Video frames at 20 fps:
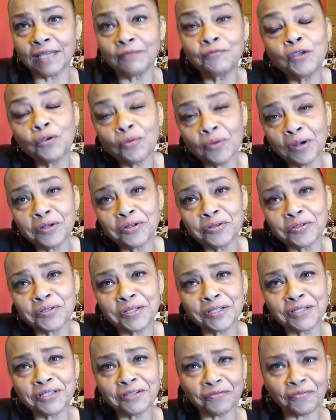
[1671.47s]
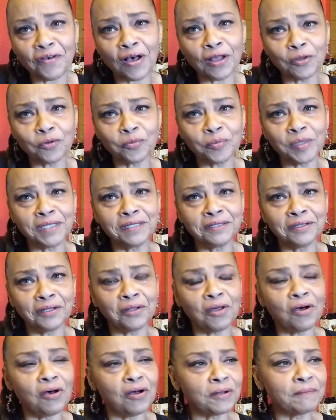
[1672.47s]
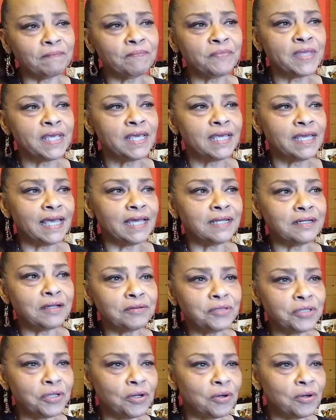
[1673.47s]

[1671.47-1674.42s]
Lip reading: if you're interested, to follow me along. And